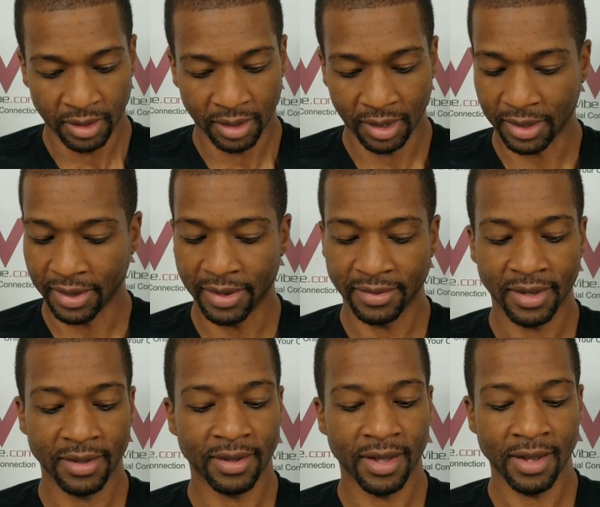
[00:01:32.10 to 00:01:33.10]
I can't
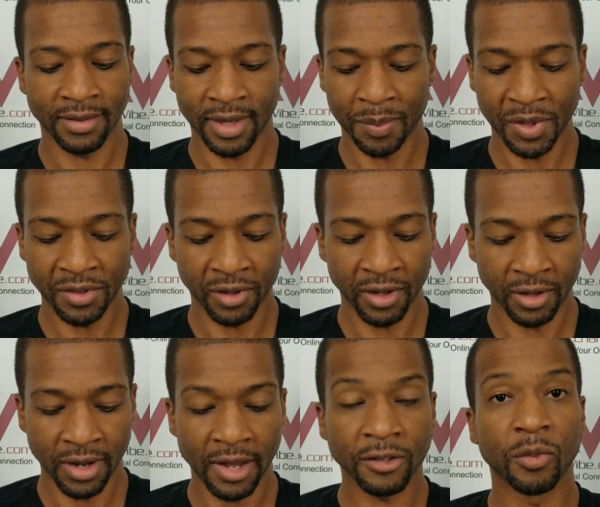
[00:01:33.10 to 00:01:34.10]
say the guy's name. He's our
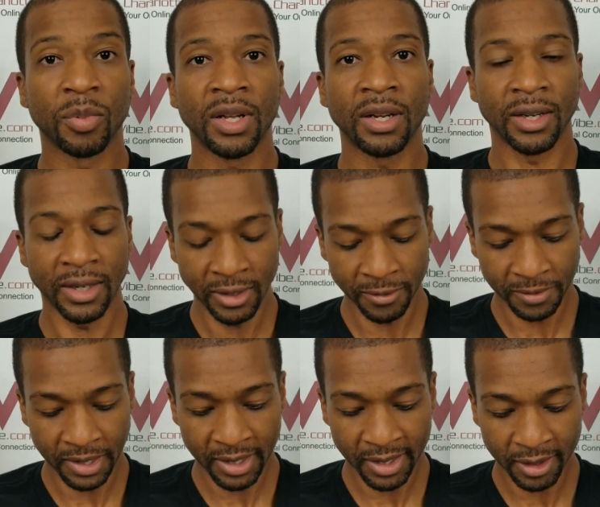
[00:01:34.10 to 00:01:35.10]
international player,
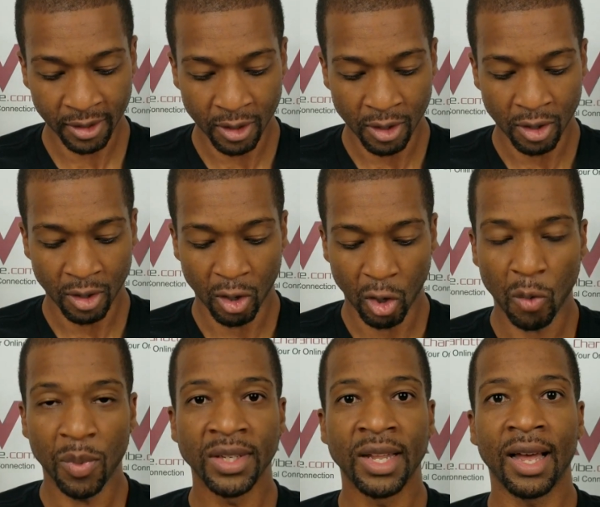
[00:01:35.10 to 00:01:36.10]
Ife
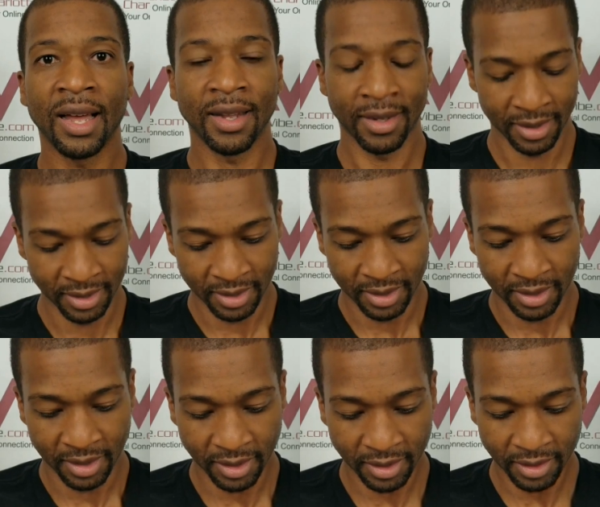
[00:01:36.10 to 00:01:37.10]
Obada,
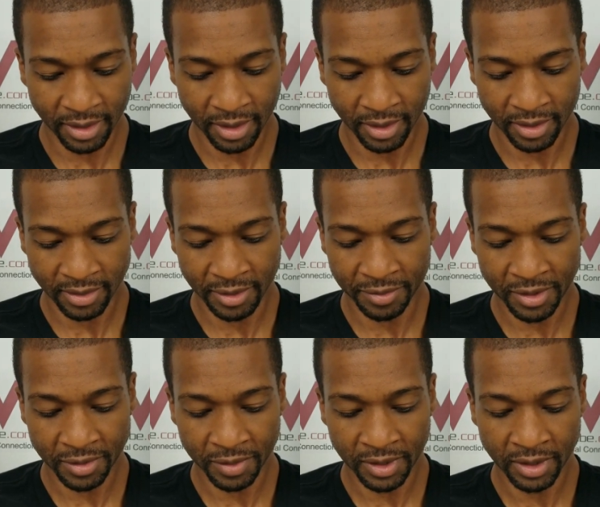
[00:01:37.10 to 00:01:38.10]
and uh,
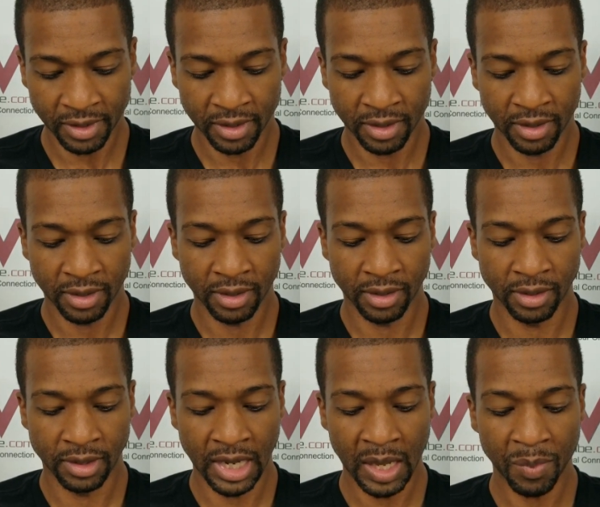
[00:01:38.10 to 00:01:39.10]
defensive end,
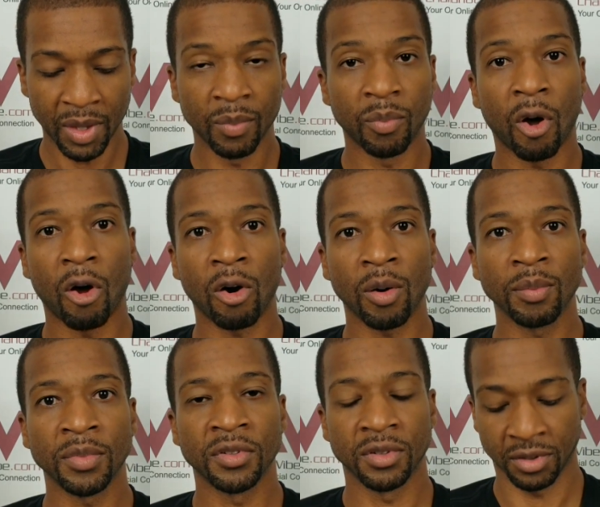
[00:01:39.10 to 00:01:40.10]
Damian
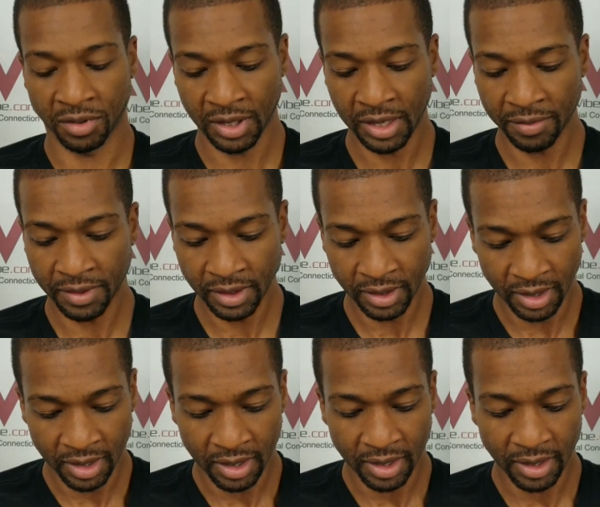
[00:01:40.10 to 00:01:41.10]
Parms, safety,
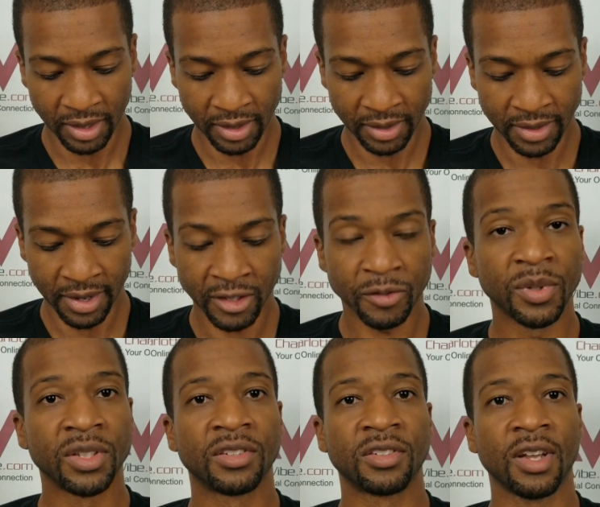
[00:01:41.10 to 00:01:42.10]
and
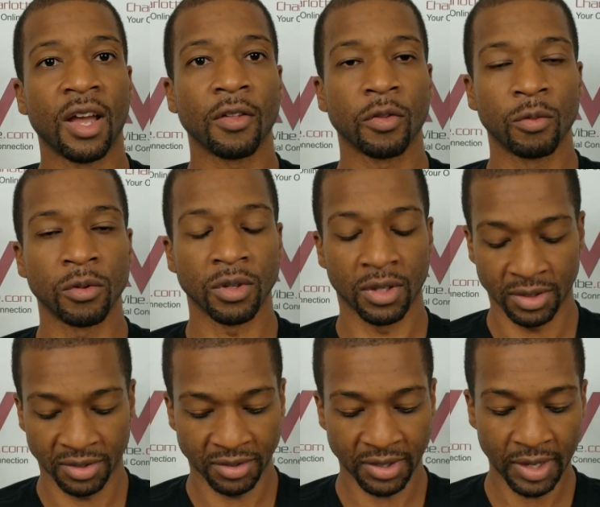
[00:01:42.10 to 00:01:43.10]
Dezmen Southward,
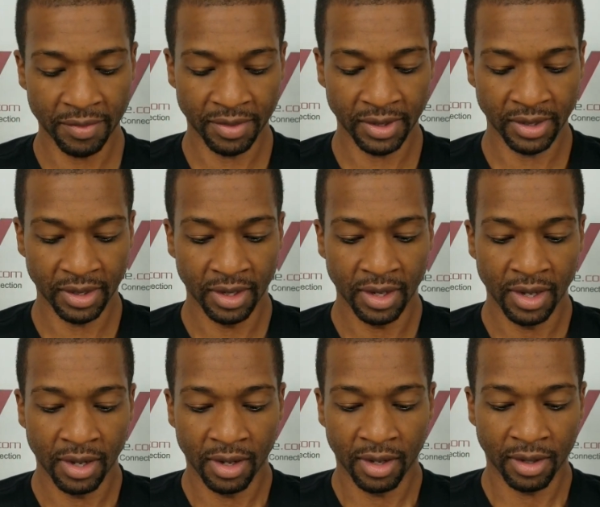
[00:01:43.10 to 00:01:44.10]
safety.
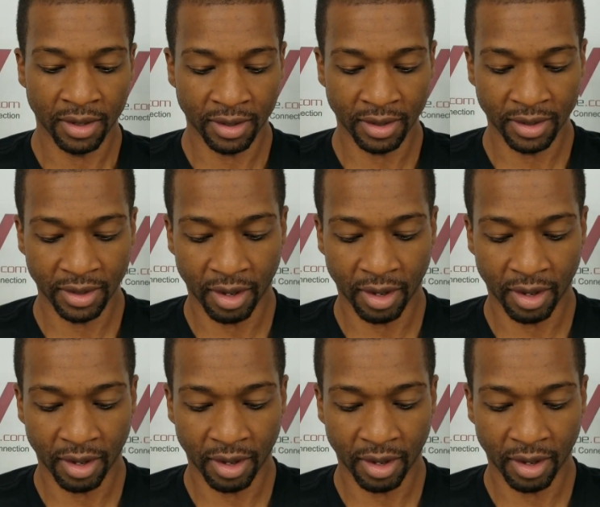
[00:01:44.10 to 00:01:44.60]
Uh,